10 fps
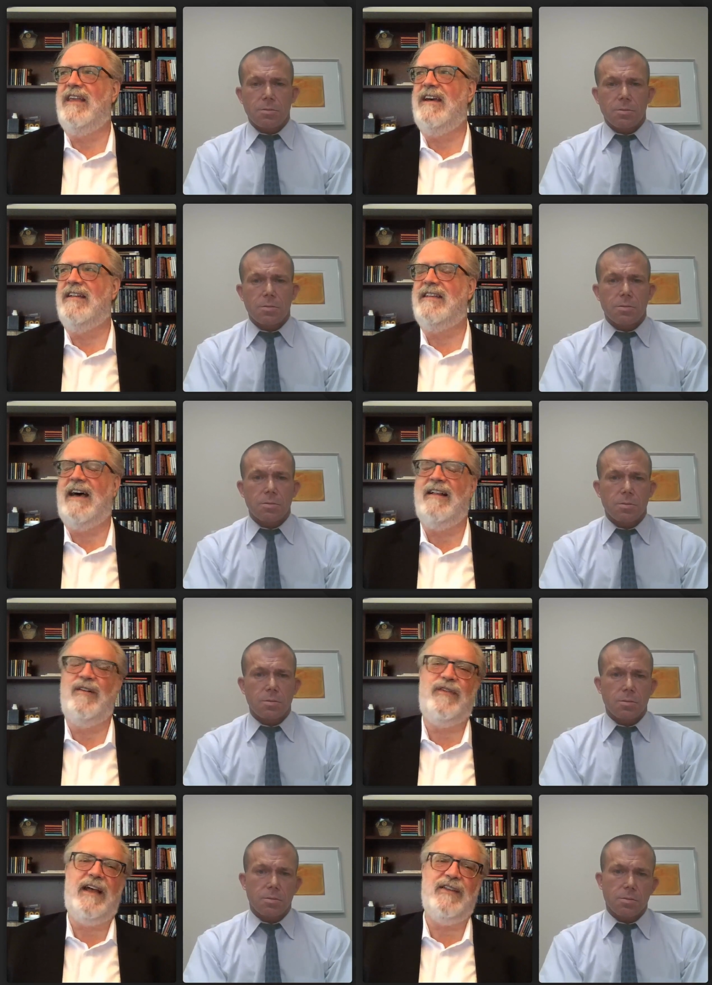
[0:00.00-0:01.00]
Speaker 1: uh, dollar
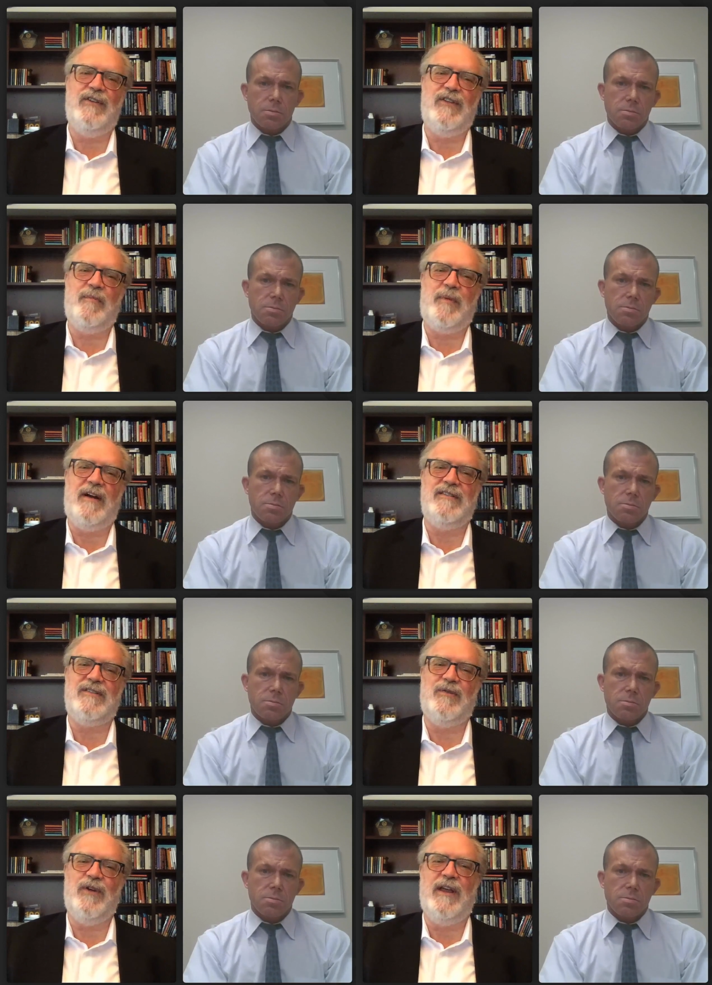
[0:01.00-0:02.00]
value of the parts
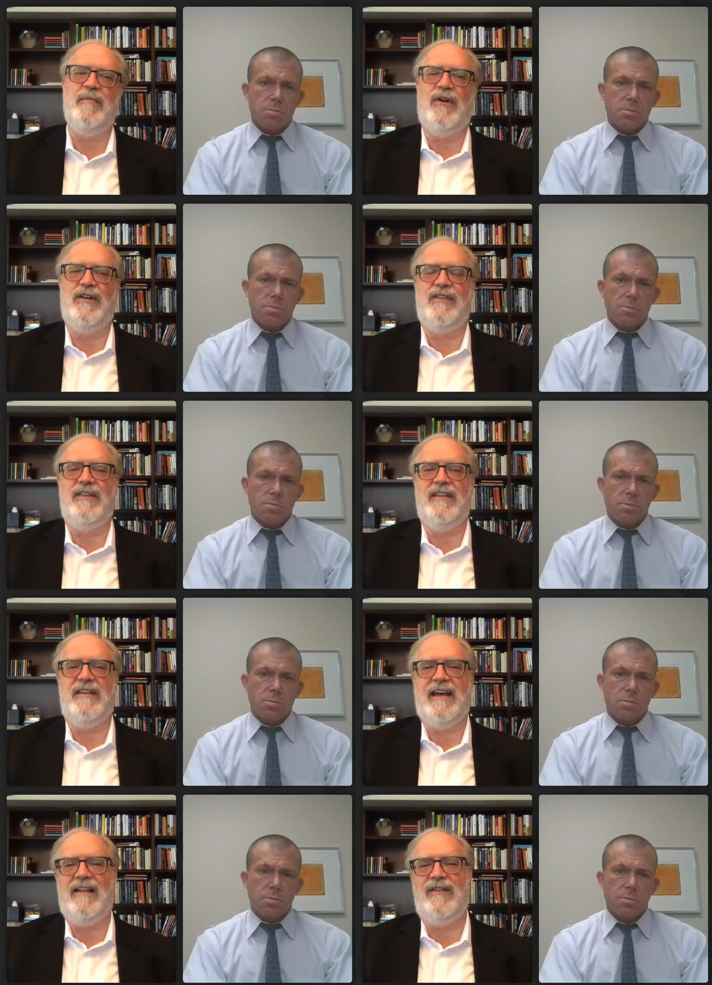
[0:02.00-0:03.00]
are way more than the
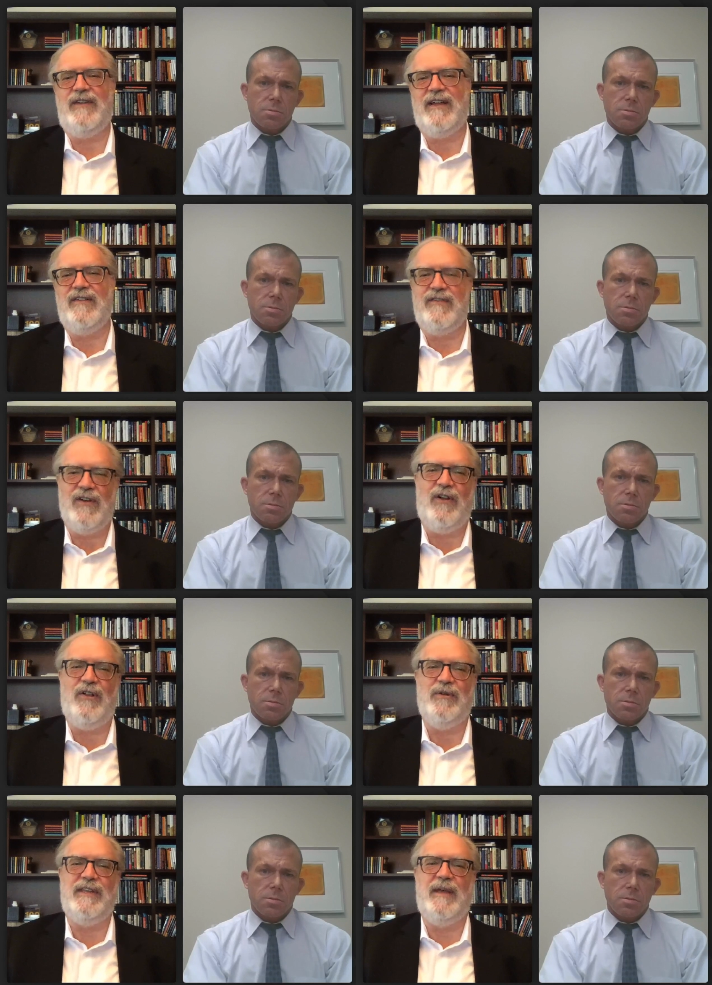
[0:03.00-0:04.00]
dollar value of the
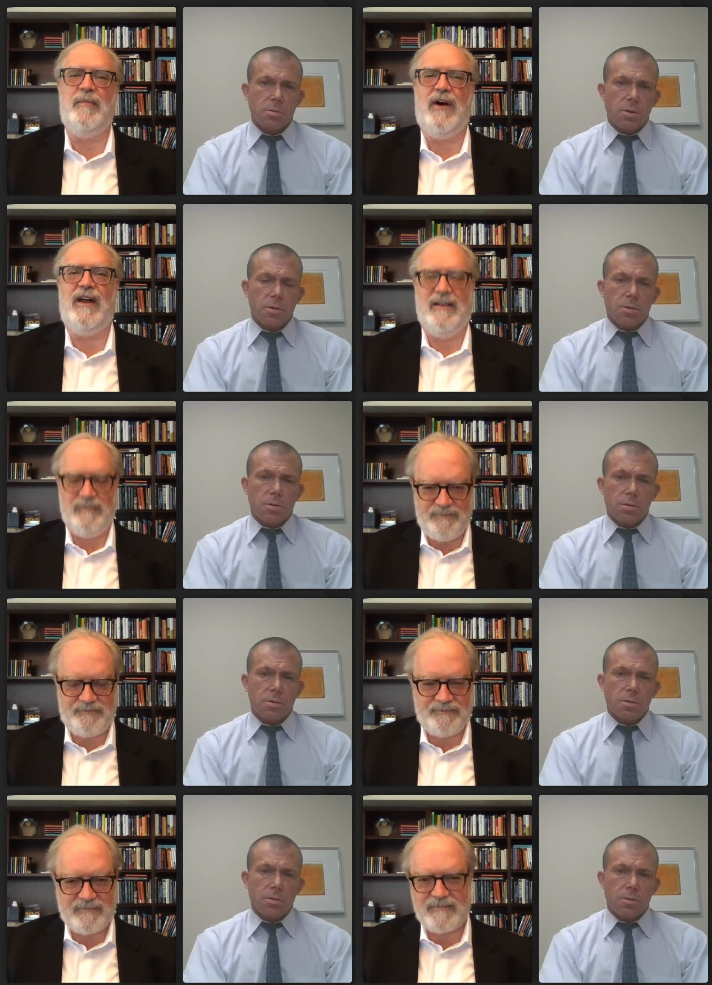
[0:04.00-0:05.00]
whole when they bought it.
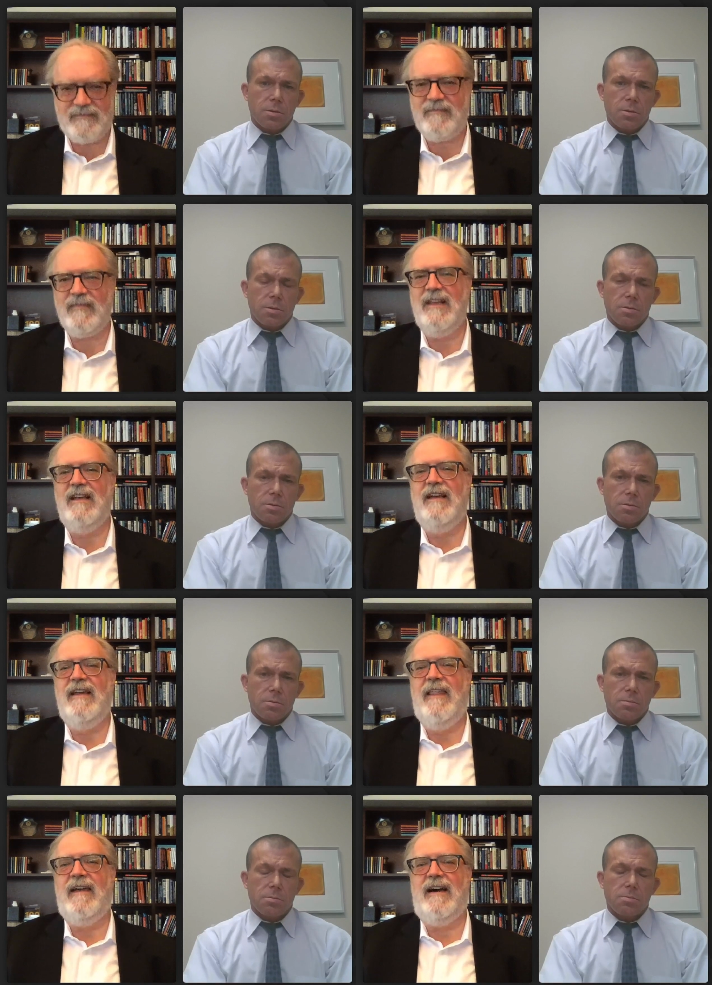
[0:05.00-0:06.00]

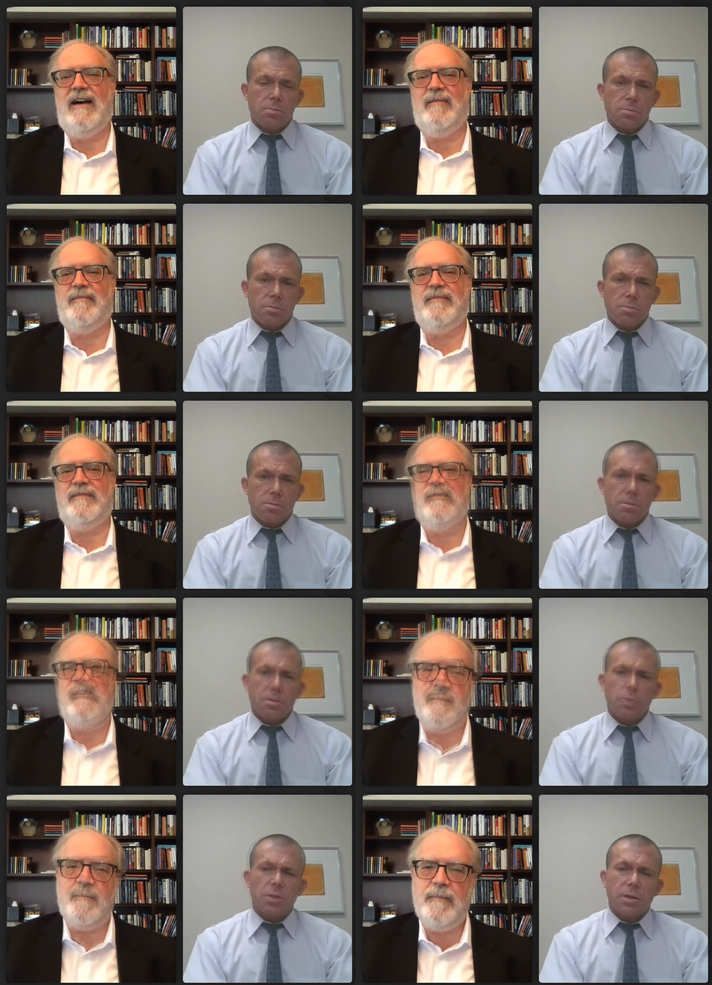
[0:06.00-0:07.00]
Speaker 2: Um,
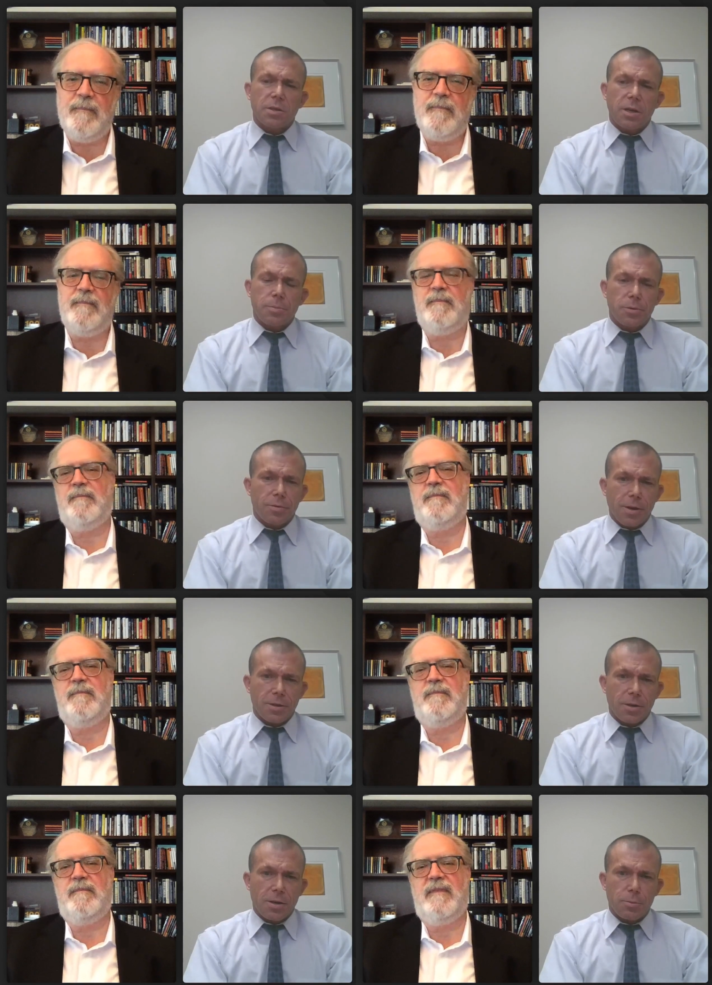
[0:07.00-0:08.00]
What's an example of
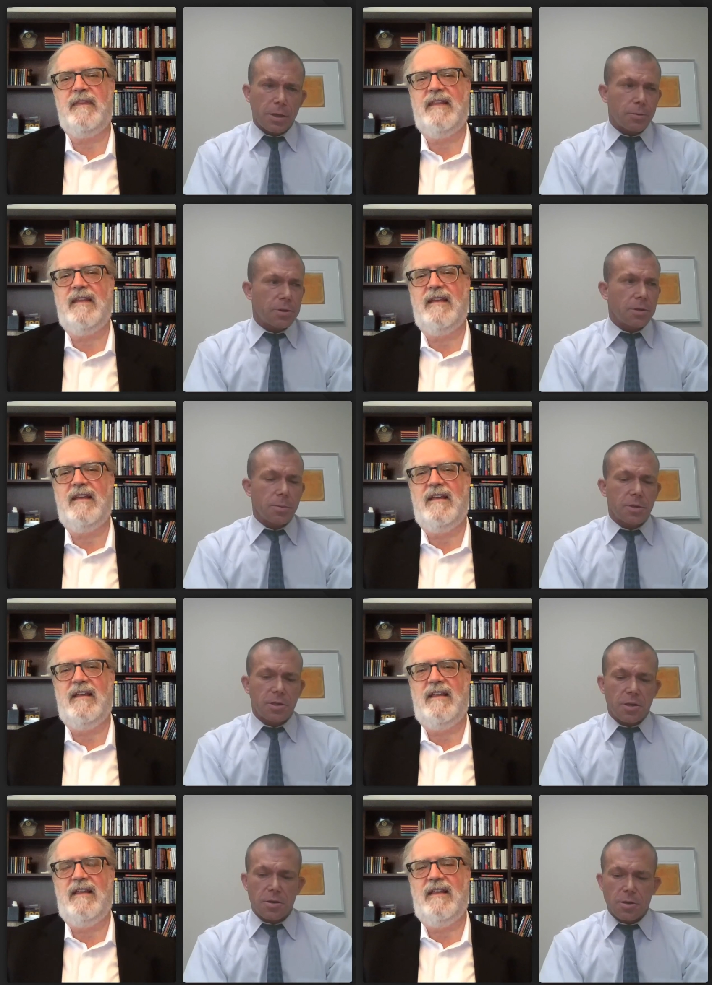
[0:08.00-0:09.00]
that, Tom? Like, would
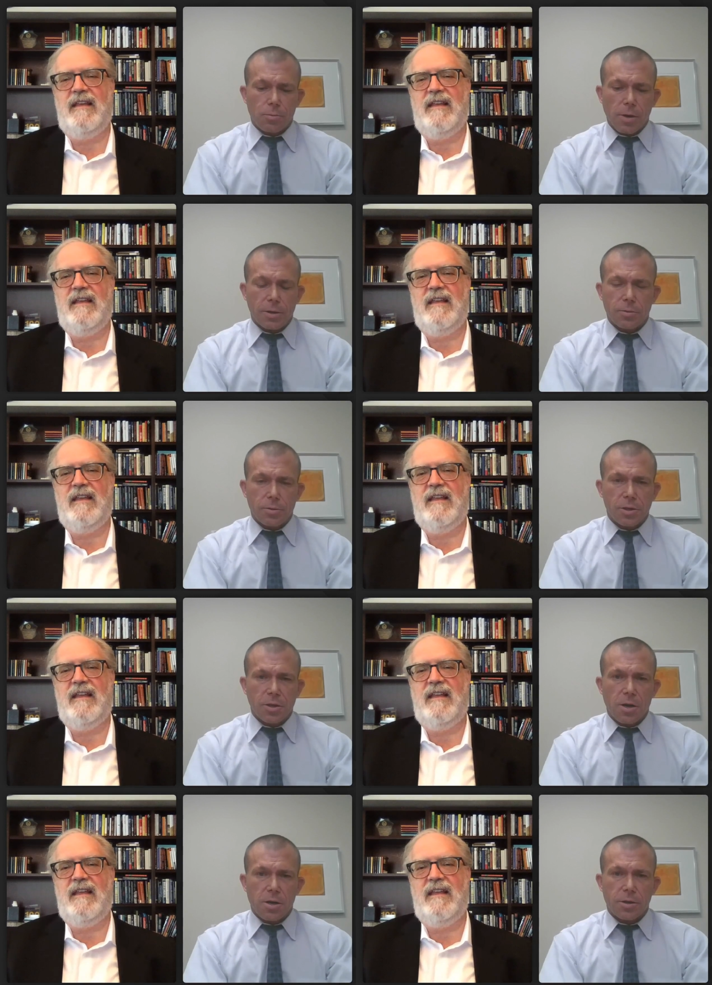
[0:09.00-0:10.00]
someone sell a right to a
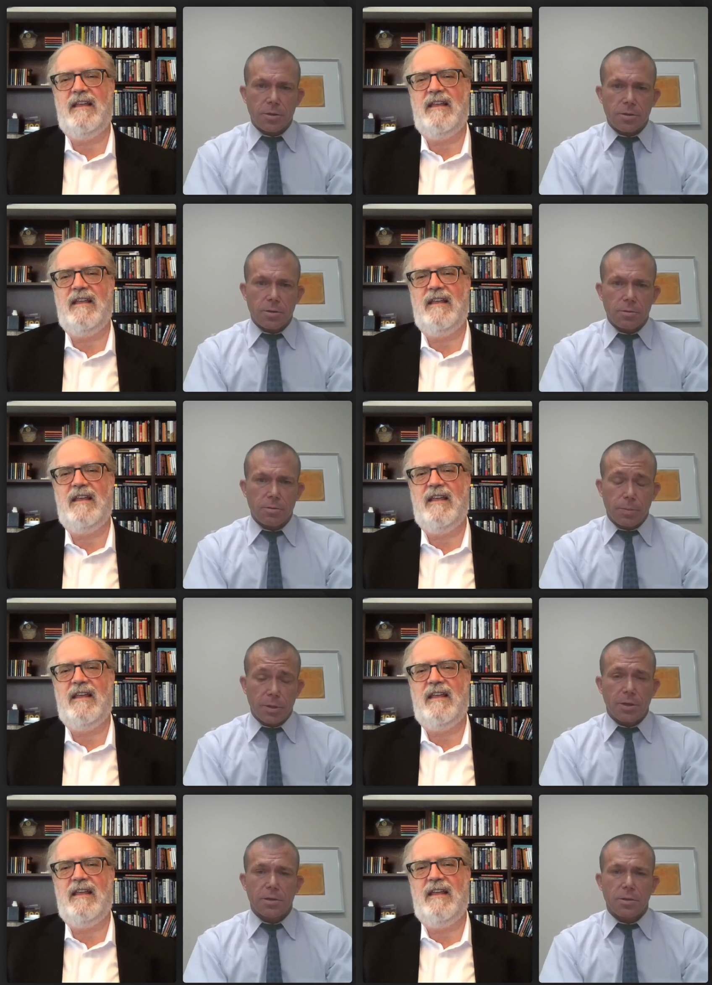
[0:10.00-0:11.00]
song, and they're
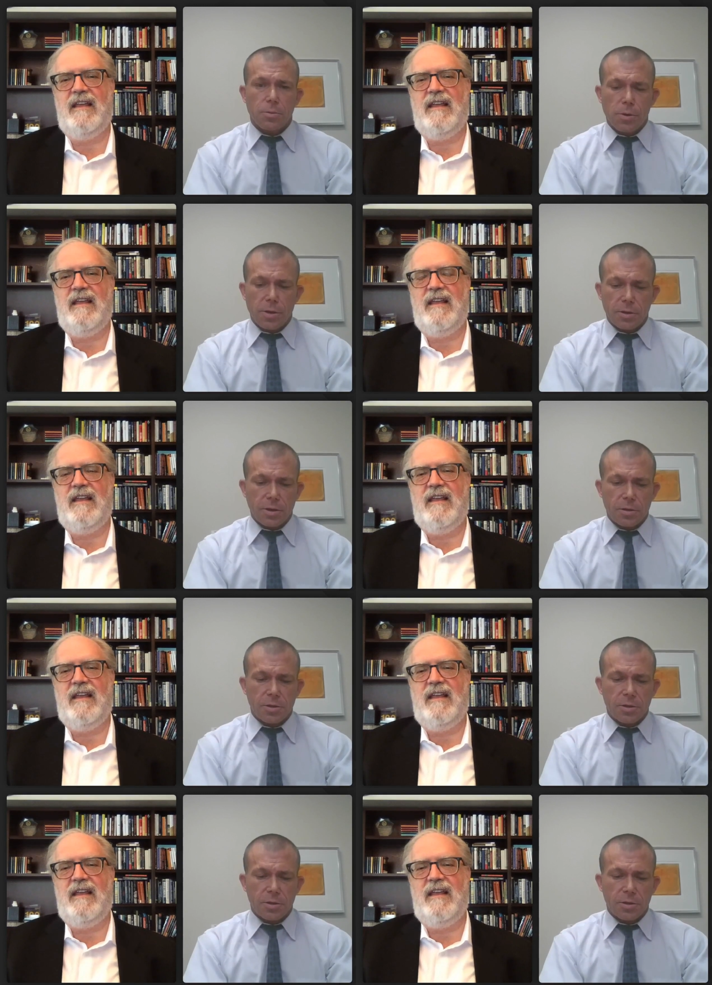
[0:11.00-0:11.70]
because of the way they can